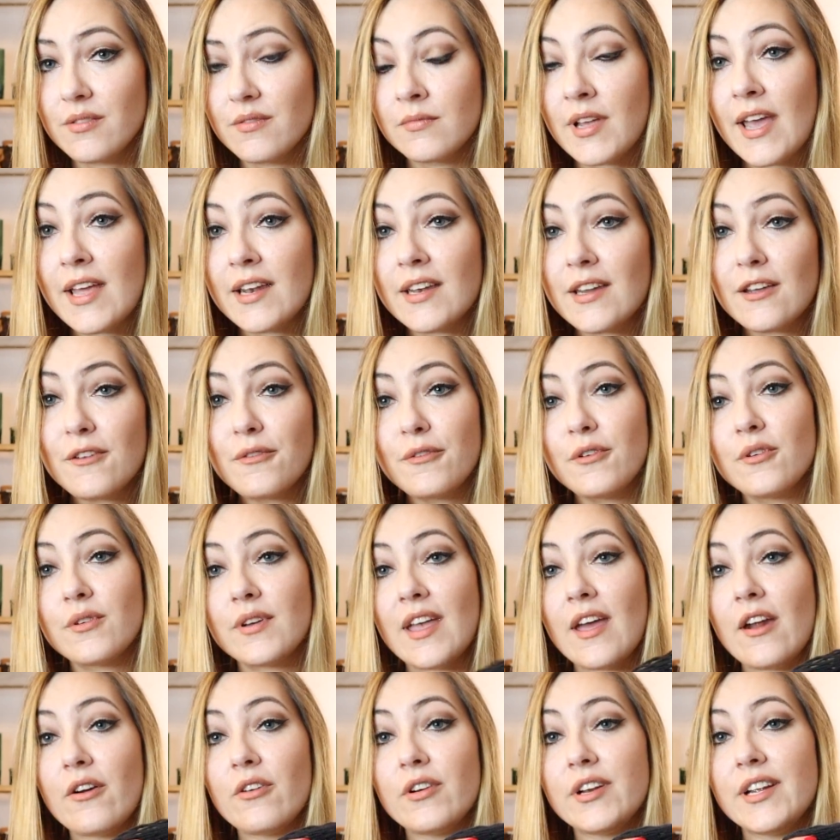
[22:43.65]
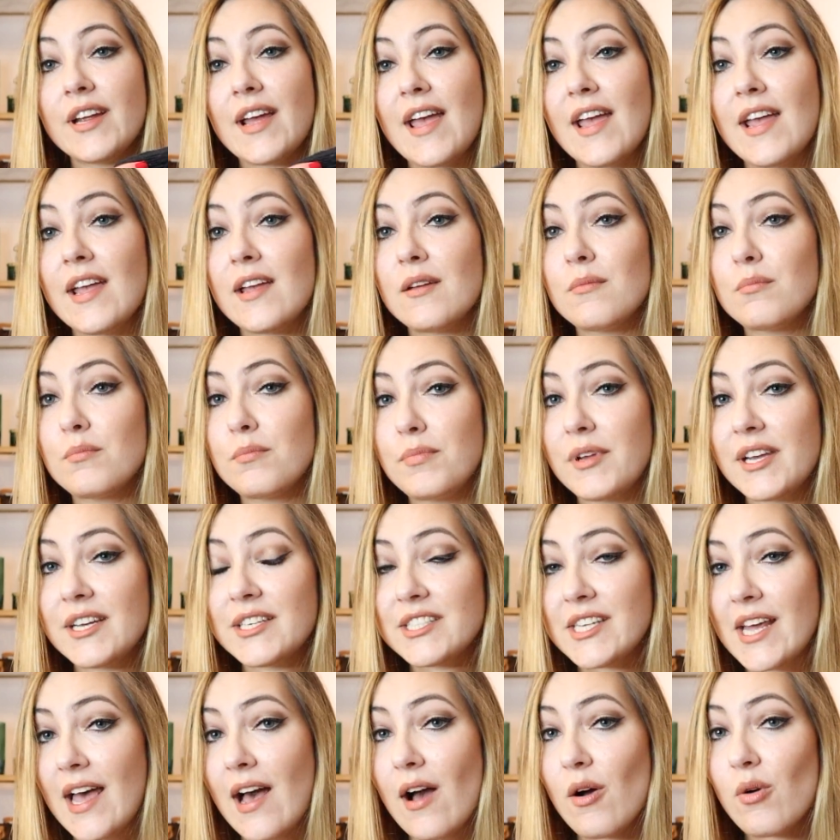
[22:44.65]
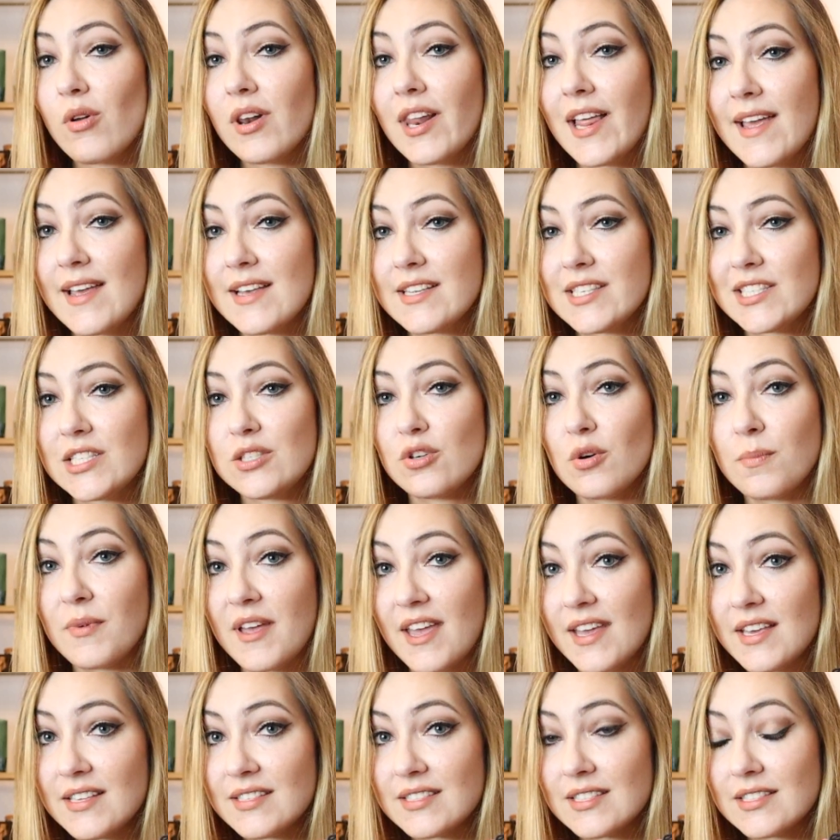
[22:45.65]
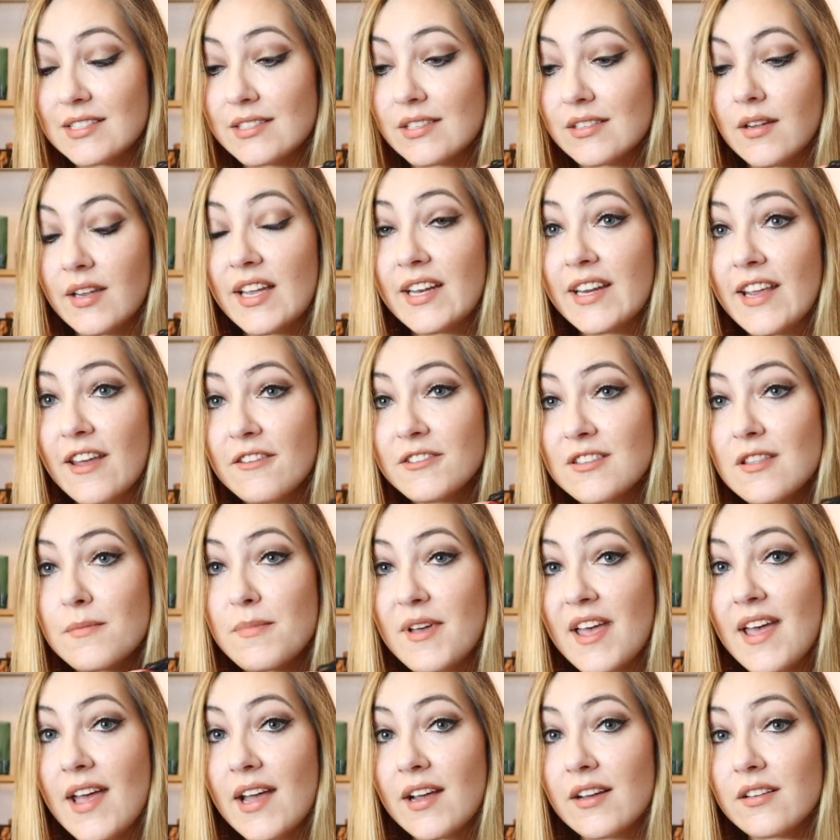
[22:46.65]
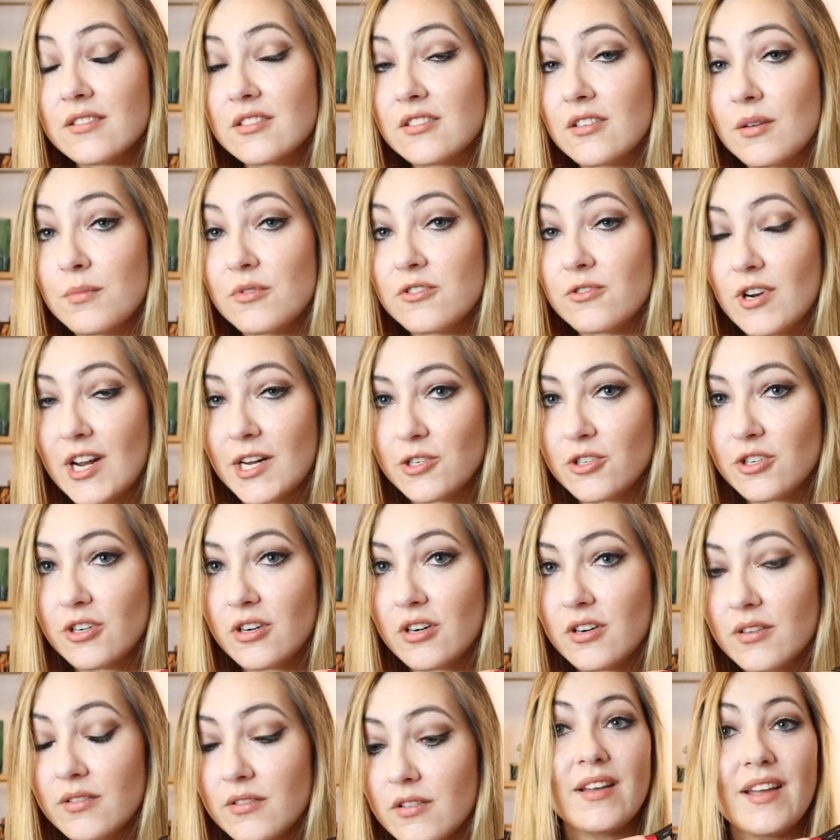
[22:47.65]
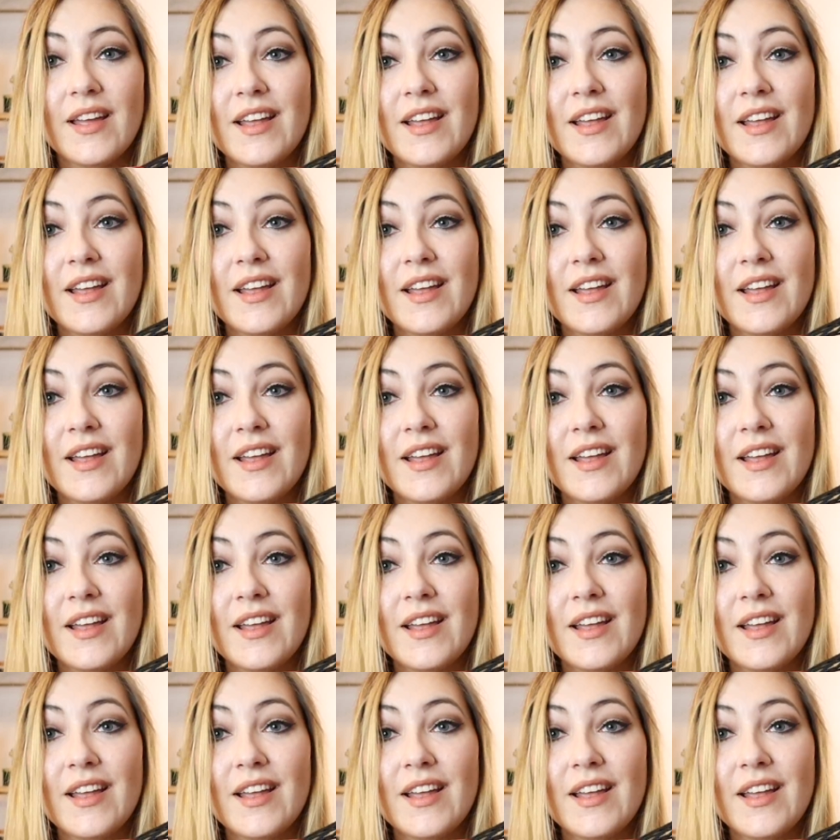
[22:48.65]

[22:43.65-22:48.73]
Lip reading: And if you carry a big towel as your base, it gives the bag some structure,